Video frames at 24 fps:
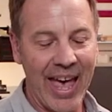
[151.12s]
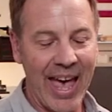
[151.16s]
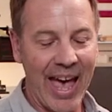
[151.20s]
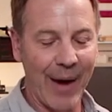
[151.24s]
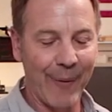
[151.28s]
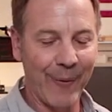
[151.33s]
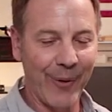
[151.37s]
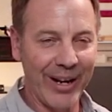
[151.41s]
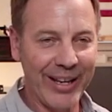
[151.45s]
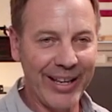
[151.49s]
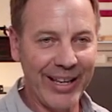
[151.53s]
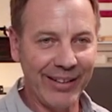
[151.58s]

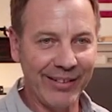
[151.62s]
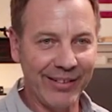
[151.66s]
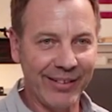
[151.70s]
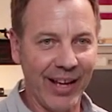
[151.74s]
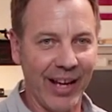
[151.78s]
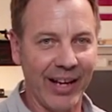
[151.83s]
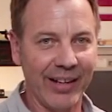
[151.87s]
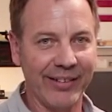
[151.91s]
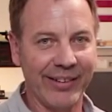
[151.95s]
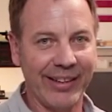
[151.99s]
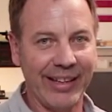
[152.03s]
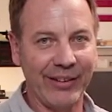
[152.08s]
And what he's
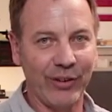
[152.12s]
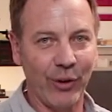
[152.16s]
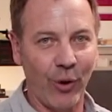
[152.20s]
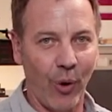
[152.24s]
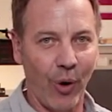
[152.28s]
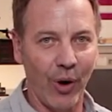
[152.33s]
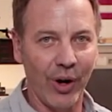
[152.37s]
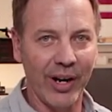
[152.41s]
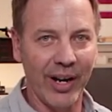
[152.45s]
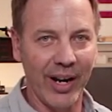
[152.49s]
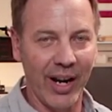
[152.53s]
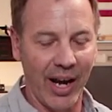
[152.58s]
done is he's
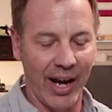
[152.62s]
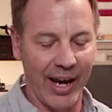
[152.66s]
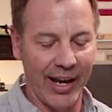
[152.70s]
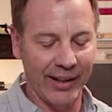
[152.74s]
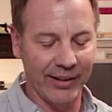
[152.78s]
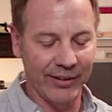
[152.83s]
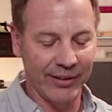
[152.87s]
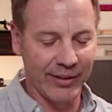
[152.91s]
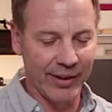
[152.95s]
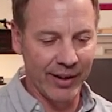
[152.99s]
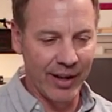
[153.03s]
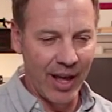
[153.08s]

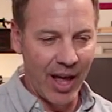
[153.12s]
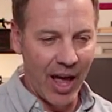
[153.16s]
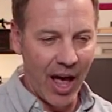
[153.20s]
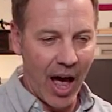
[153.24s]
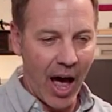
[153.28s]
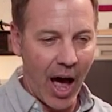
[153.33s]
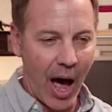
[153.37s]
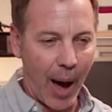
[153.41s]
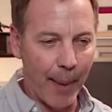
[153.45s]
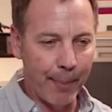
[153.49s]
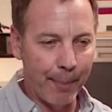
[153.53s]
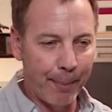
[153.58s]
organized
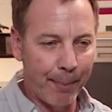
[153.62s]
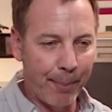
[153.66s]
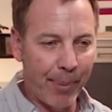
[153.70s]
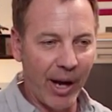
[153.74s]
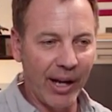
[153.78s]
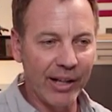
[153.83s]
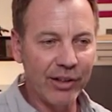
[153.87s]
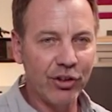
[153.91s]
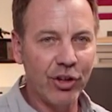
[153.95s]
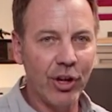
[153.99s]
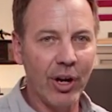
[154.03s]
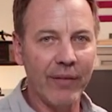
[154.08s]
a
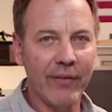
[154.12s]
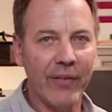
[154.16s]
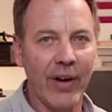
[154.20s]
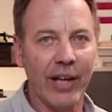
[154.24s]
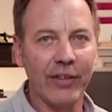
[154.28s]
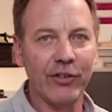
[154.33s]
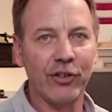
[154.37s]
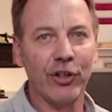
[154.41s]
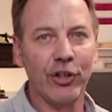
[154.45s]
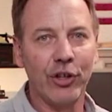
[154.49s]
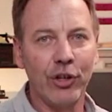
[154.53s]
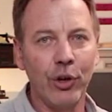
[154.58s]
bunch of
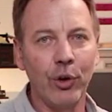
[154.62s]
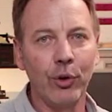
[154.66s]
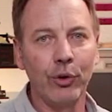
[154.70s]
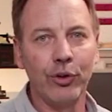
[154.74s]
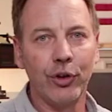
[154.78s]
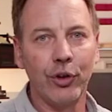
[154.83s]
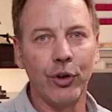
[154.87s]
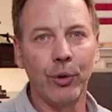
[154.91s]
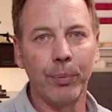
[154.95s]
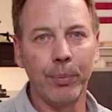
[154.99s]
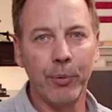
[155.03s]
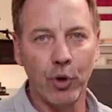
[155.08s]
us
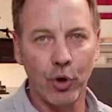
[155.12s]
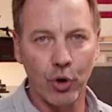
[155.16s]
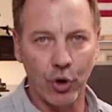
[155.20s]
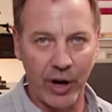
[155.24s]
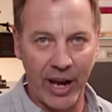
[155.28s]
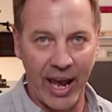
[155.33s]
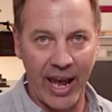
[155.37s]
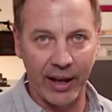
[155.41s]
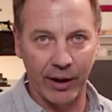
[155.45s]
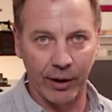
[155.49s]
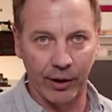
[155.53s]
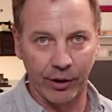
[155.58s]
YouTube
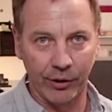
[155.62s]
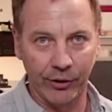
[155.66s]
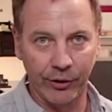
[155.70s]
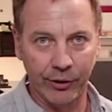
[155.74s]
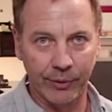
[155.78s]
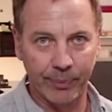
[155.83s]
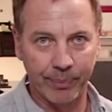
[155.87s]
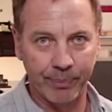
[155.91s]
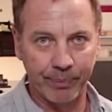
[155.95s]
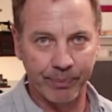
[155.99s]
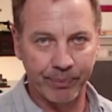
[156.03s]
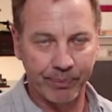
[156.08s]
creators